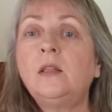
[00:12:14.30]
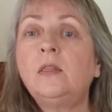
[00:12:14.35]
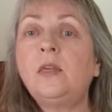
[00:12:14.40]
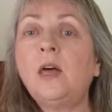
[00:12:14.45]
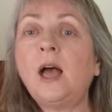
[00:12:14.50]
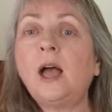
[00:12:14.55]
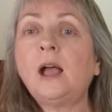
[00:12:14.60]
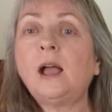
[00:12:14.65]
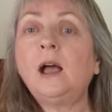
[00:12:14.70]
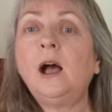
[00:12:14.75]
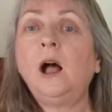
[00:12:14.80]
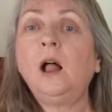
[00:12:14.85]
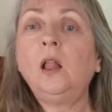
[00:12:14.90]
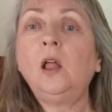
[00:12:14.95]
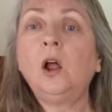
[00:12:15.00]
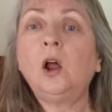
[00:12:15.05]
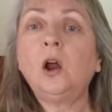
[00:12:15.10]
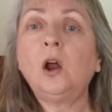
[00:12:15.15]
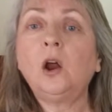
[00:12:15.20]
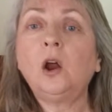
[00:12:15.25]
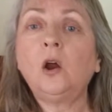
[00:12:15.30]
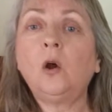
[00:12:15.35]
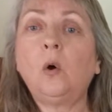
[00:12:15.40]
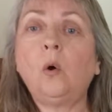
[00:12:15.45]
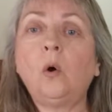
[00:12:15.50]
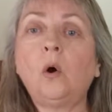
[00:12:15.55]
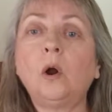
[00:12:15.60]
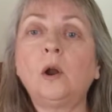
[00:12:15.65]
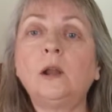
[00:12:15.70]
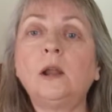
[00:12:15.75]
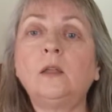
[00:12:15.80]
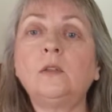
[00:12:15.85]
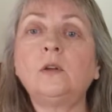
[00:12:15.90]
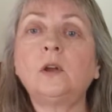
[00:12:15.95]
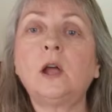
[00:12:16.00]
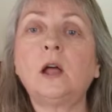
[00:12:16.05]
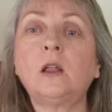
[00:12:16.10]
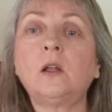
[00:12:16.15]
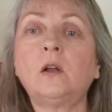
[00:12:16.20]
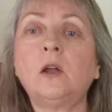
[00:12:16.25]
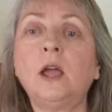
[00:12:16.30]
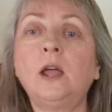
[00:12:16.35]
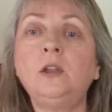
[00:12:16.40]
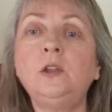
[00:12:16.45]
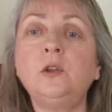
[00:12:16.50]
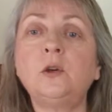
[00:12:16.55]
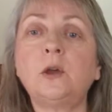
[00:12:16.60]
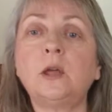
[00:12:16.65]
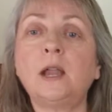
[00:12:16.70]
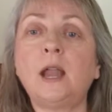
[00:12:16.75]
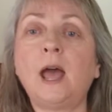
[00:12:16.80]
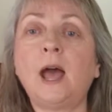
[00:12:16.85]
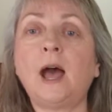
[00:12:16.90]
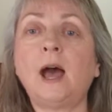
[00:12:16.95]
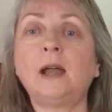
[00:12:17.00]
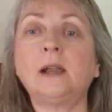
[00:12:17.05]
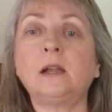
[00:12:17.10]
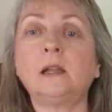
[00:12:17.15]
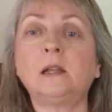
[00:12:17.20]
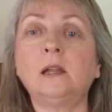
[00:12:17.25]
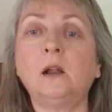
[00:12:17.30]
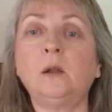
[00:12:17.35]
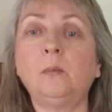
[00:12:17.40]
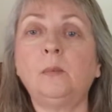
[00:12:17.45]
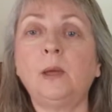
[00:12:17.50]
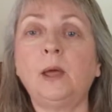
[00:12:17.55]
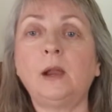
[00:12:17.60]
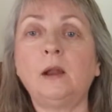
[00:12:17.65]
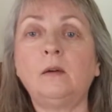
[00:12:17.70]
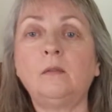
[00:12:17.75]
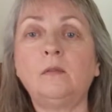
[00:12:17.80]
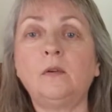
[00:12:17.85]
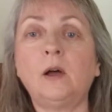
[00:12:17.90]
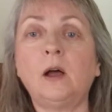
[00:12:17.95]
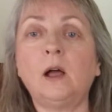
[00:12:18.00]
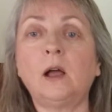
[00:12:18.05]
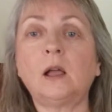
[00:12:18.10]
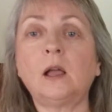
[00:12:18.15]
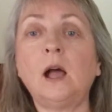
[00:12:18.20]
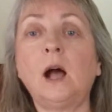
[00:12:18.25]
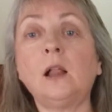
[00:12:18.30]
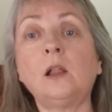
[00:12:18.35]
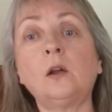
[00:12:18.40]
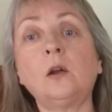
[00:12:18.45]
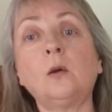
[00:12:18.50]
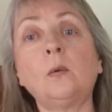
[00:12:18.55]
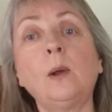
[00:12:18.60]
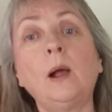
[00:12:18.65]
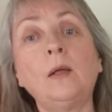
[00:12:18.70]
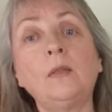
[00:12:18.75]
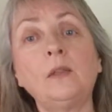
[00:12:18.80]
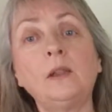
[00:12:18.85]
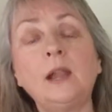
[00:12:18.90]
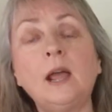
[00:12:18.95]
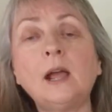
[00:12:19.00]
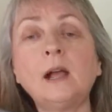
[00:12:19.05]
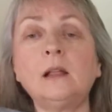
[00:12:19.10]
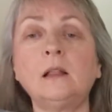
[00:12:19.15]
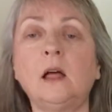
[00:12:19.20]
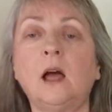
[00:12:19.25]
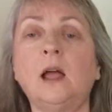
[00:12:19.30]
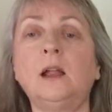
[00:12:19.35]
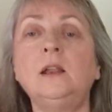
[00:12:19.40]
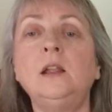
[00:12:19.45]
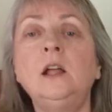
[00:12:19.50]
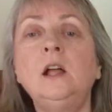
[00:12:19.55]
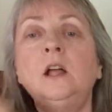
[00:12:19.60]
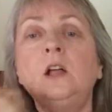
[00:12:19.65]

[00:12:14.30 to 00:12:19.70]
that color or another color and you can add a little bit of color around the neckline.